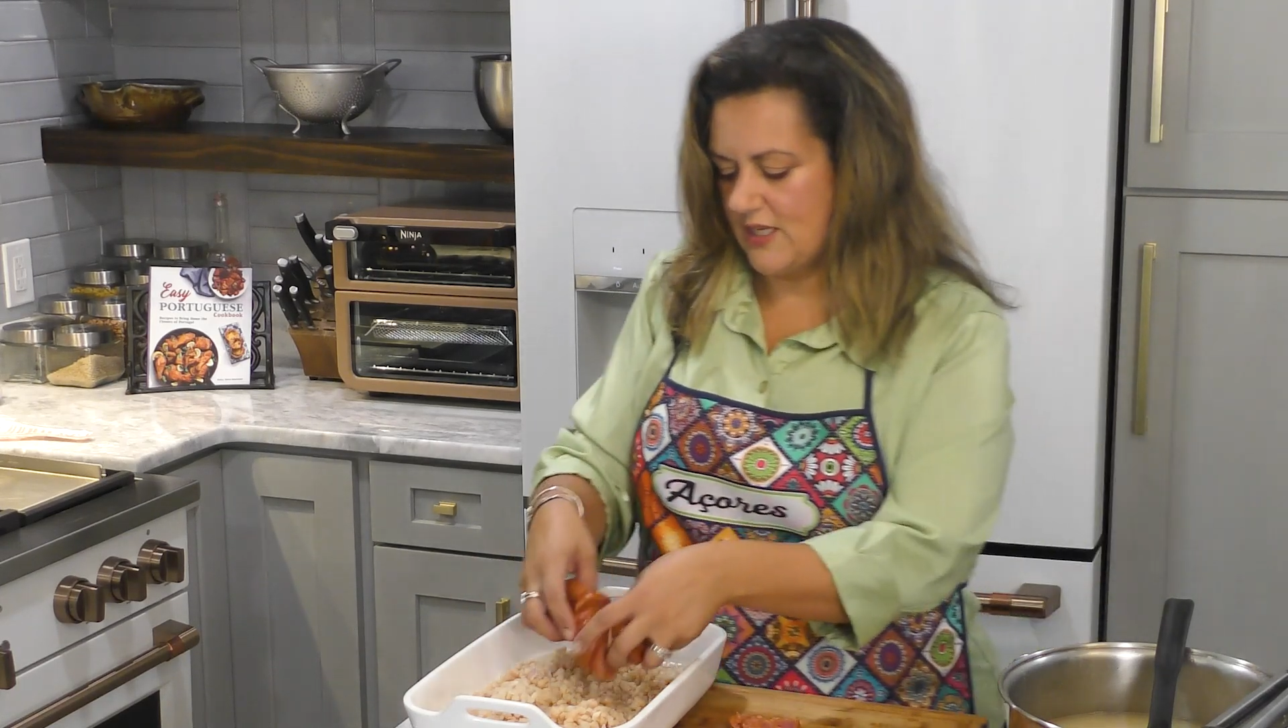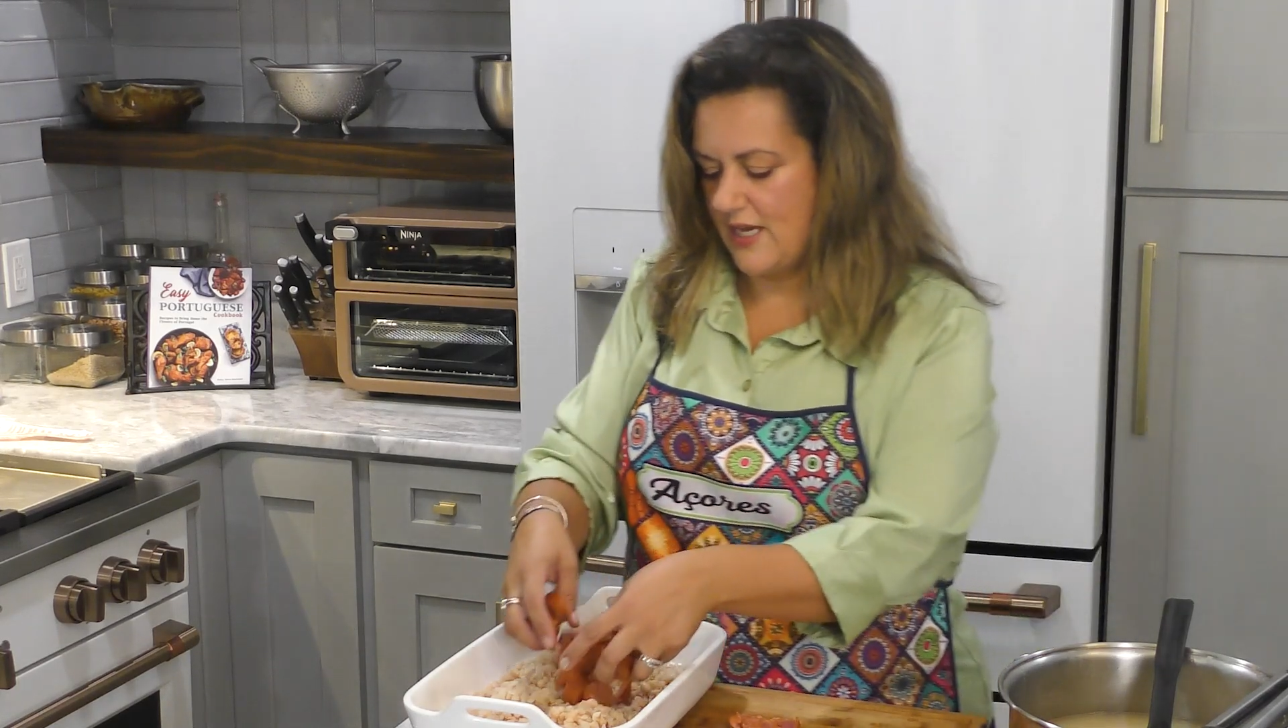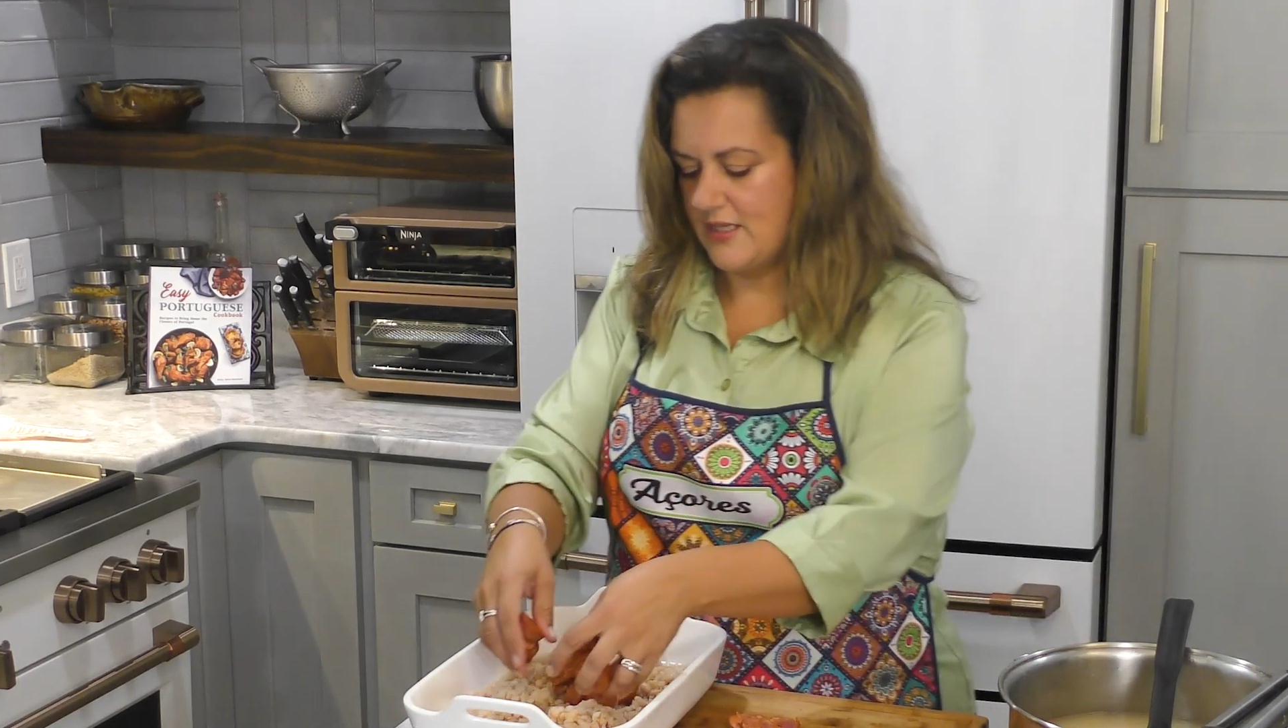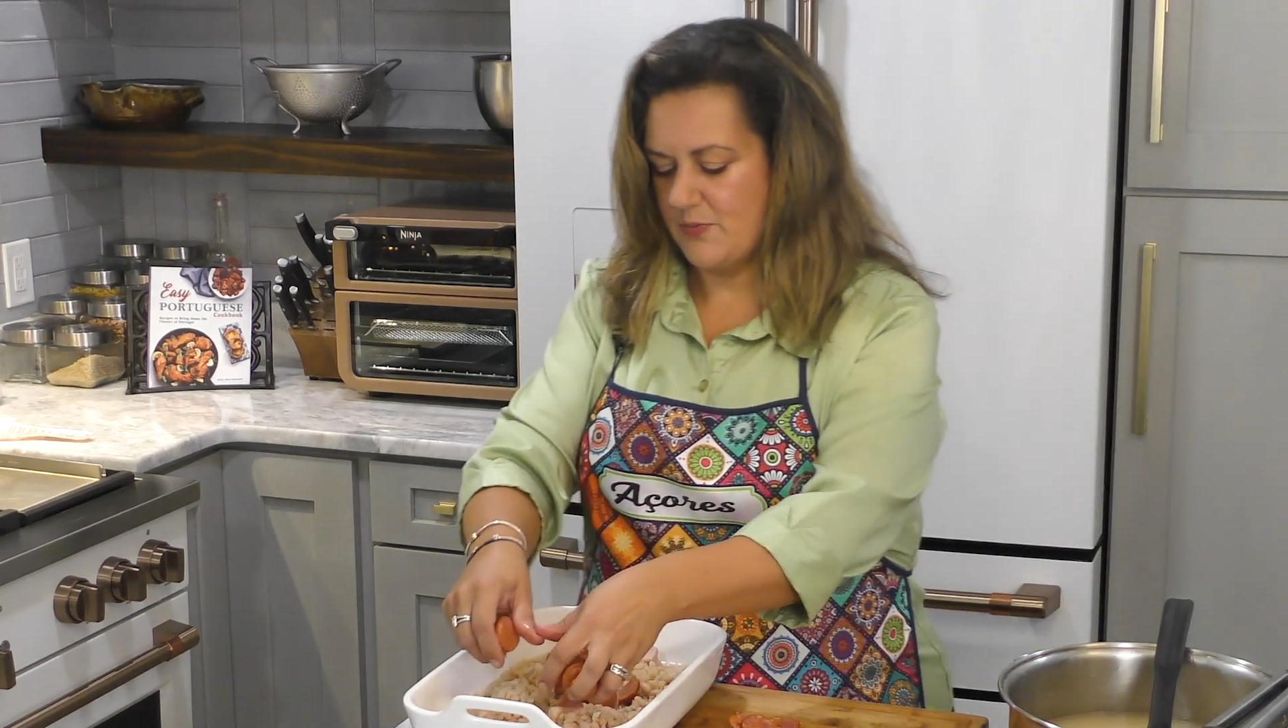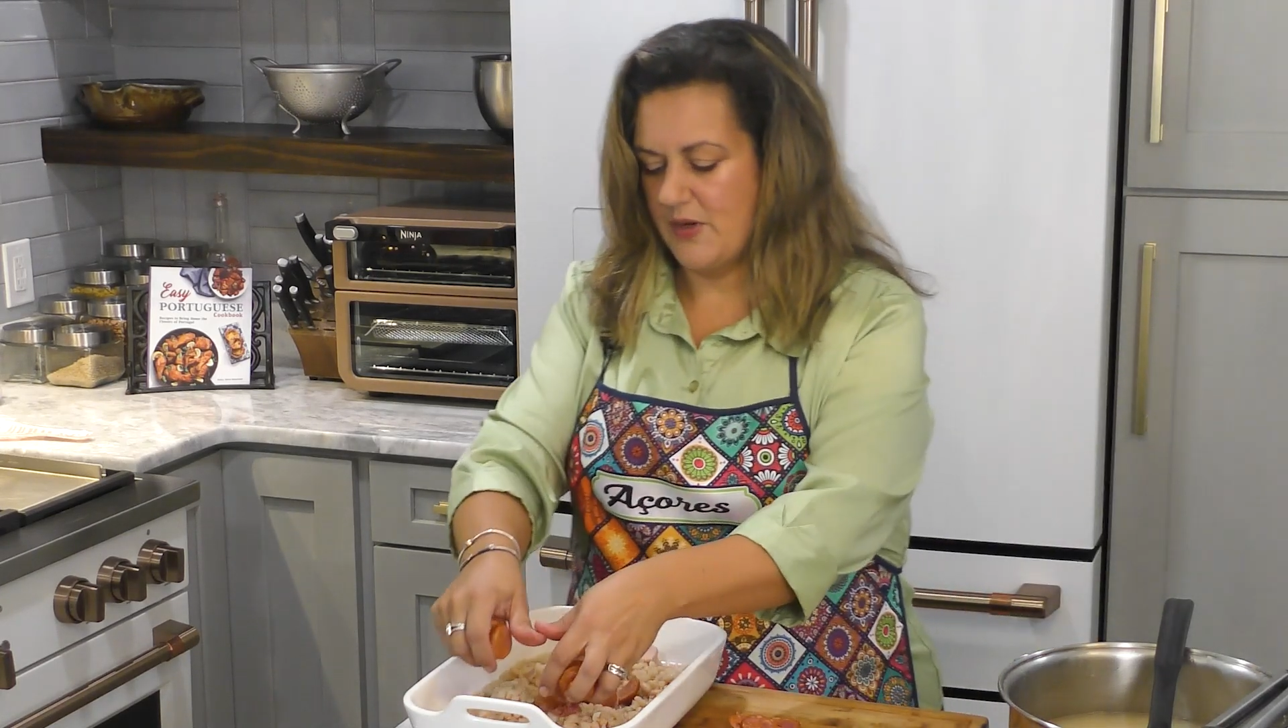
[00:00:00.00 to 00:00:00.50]

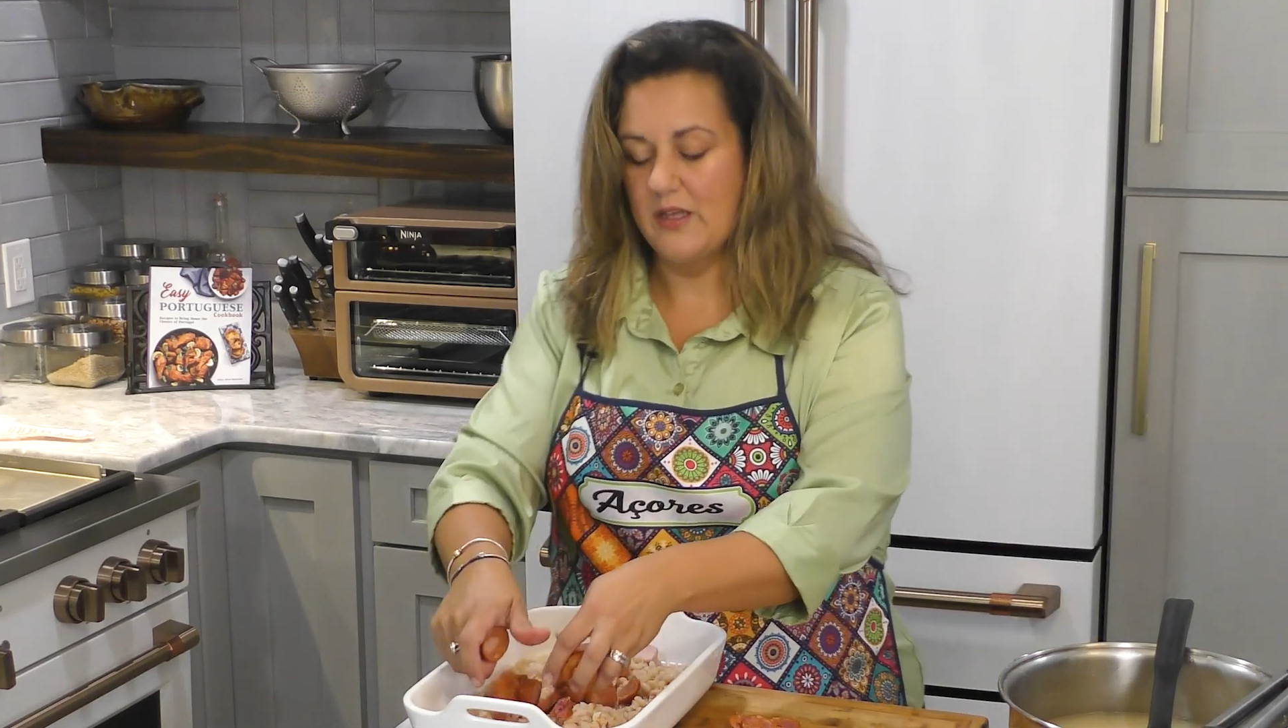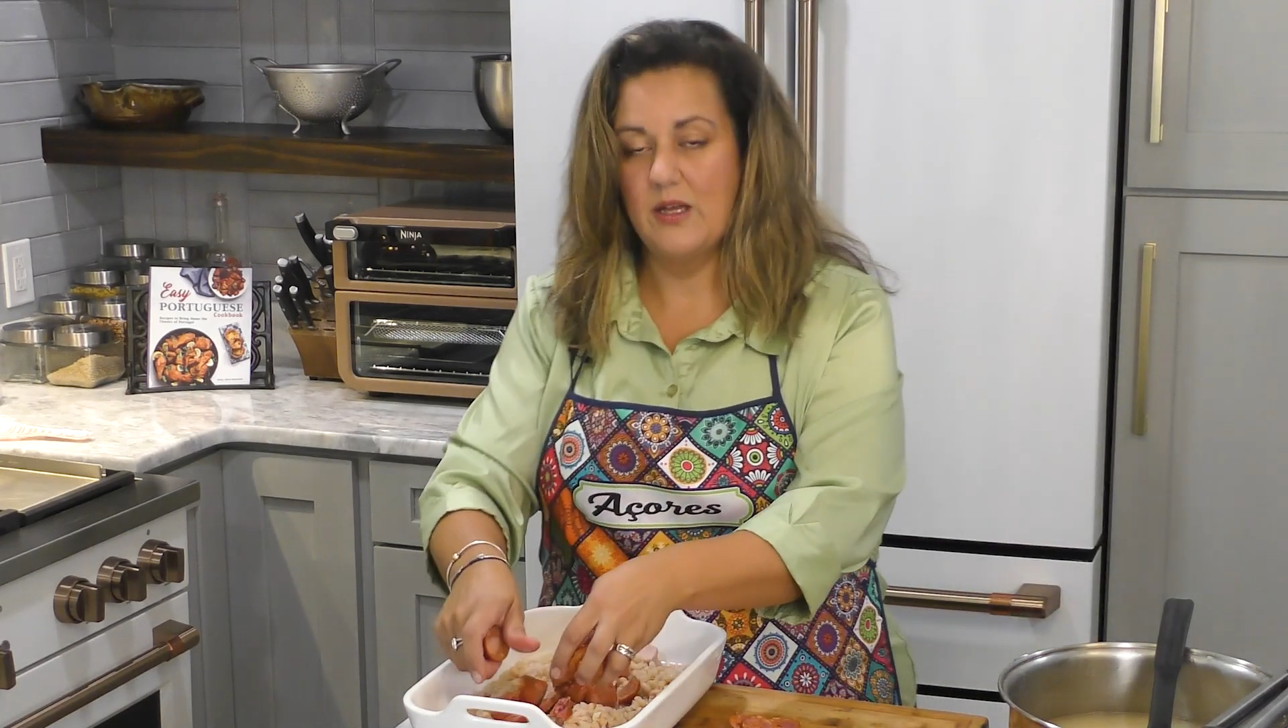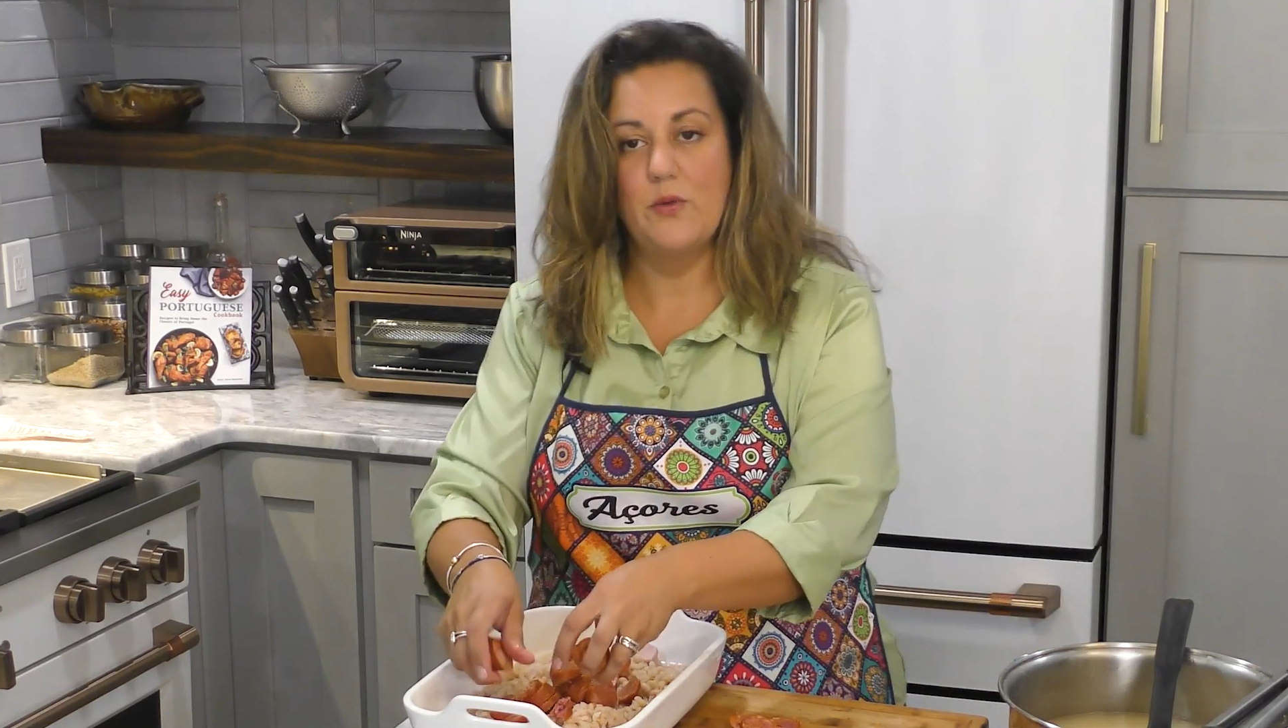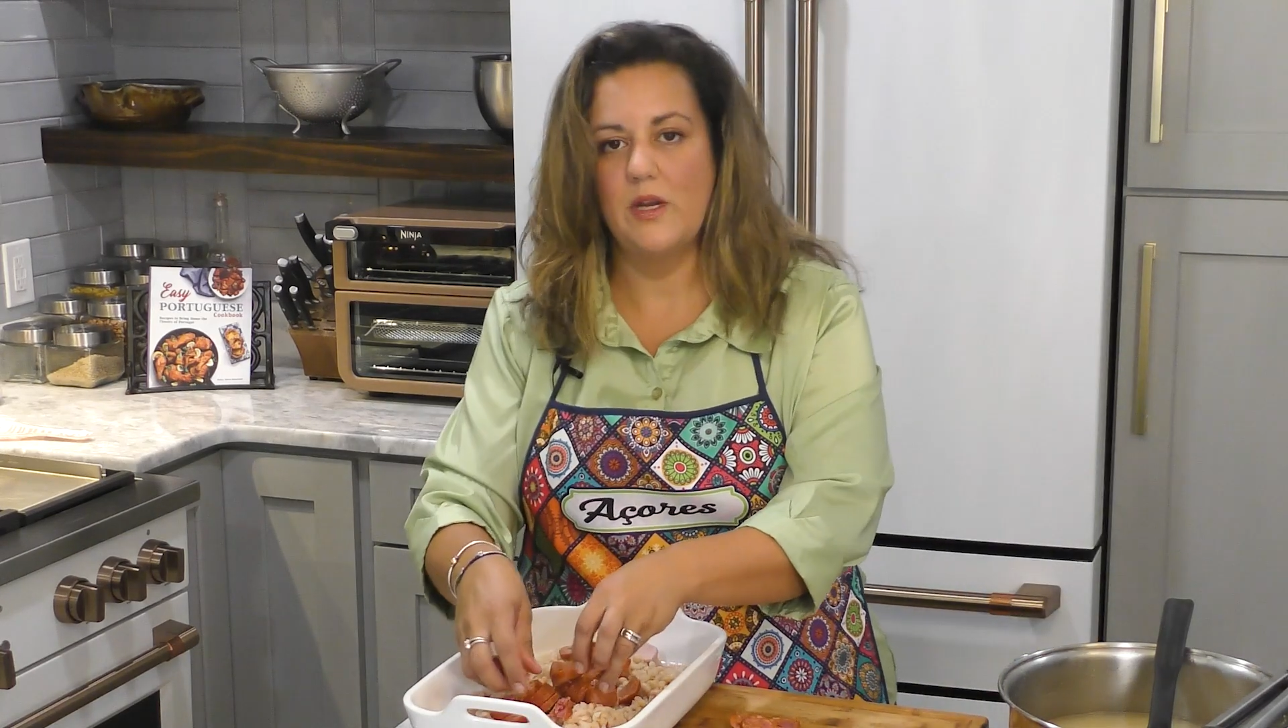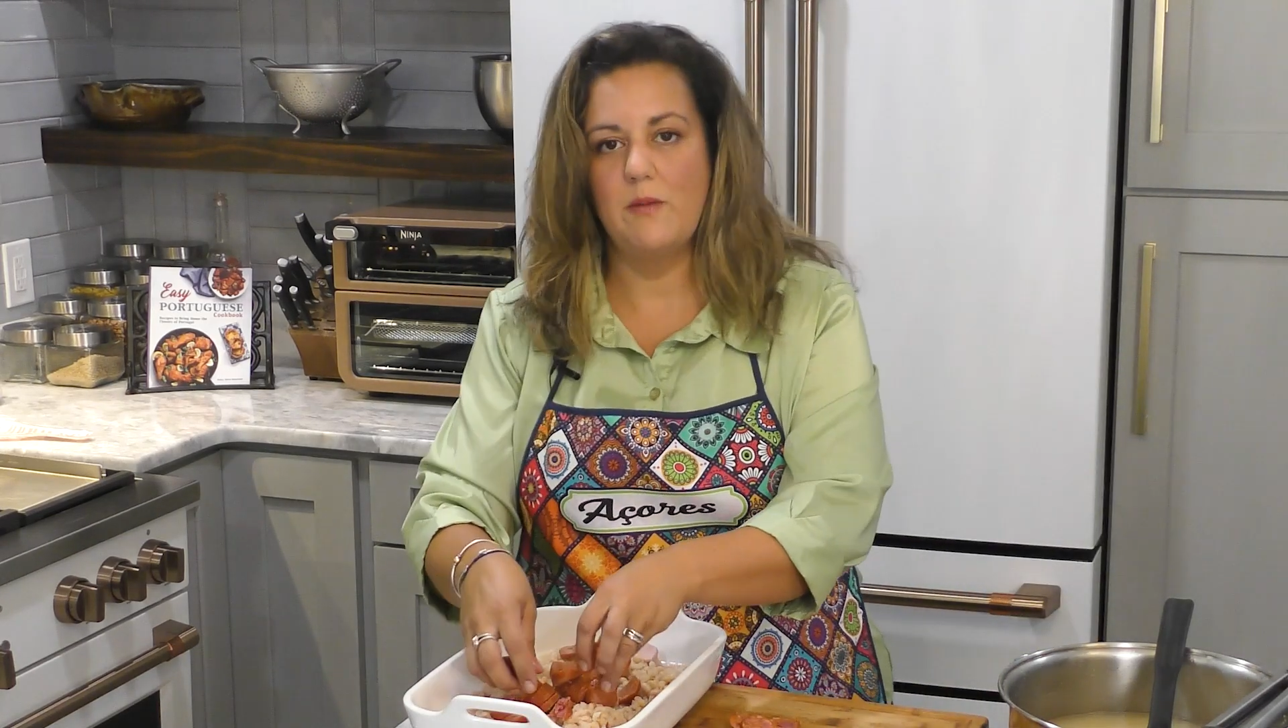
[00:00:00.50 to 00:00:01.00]
kind of sprinkle
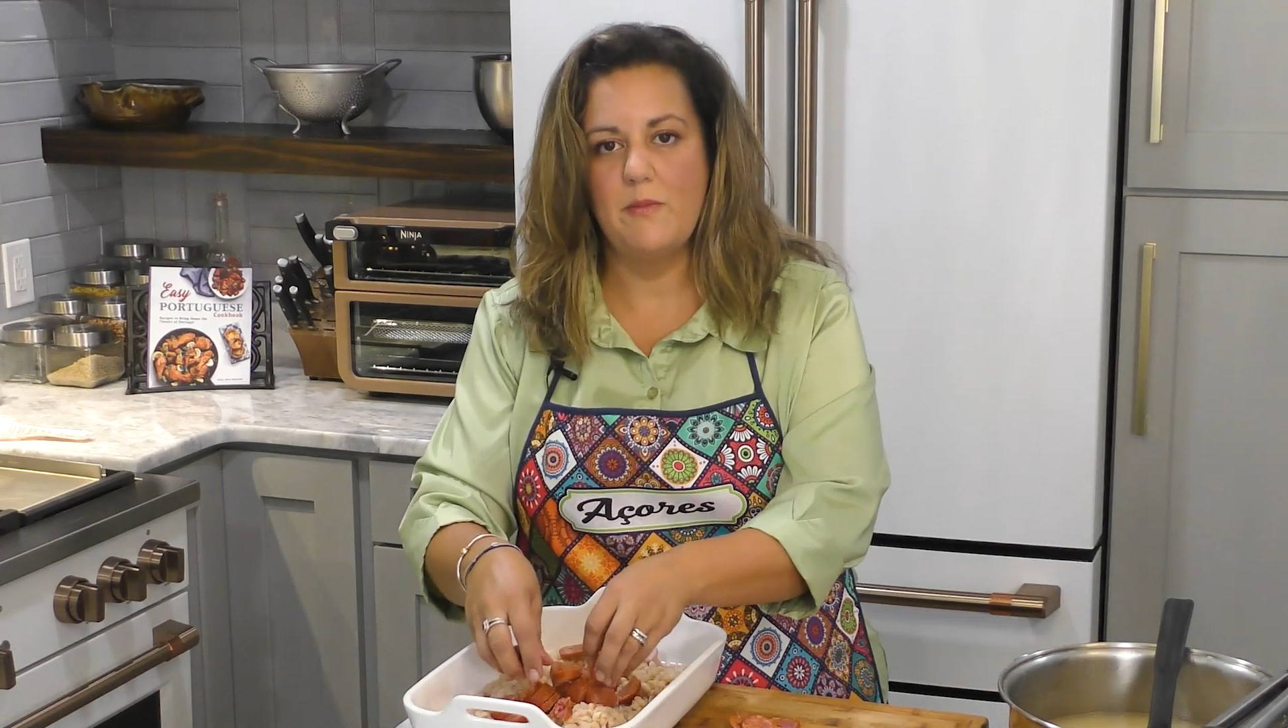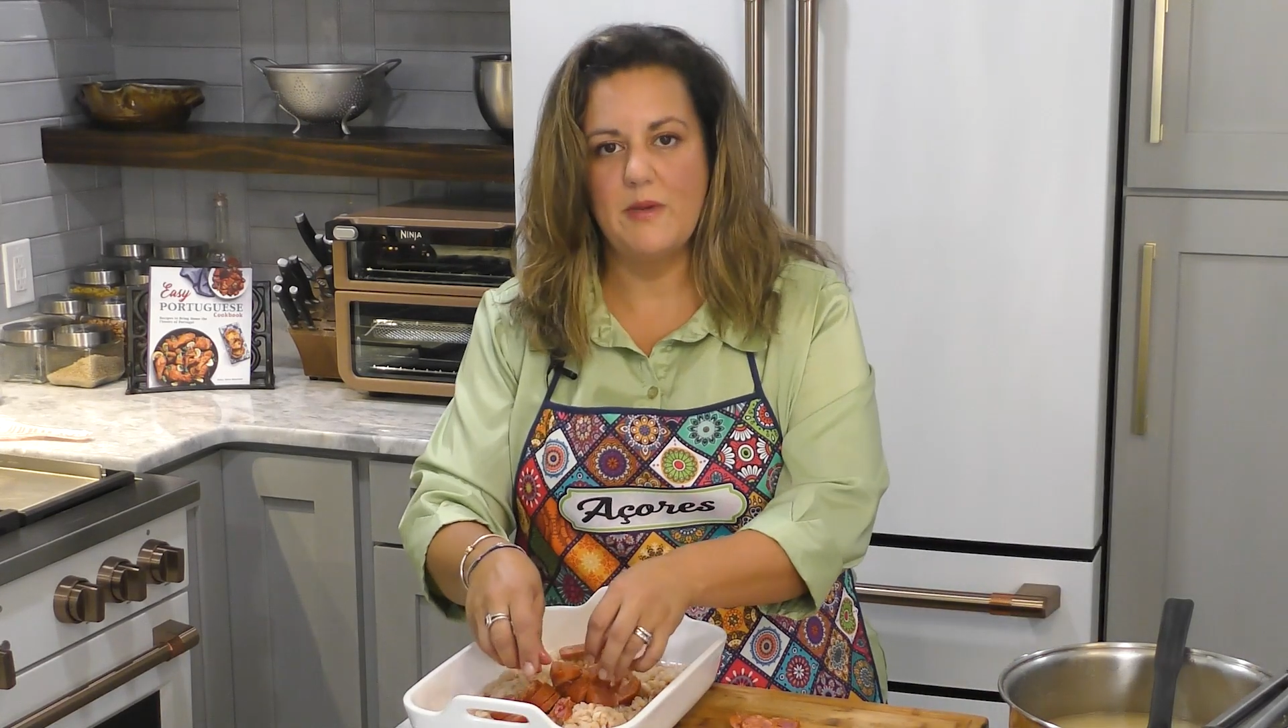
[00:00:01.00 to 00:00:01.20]
it. We're gonna be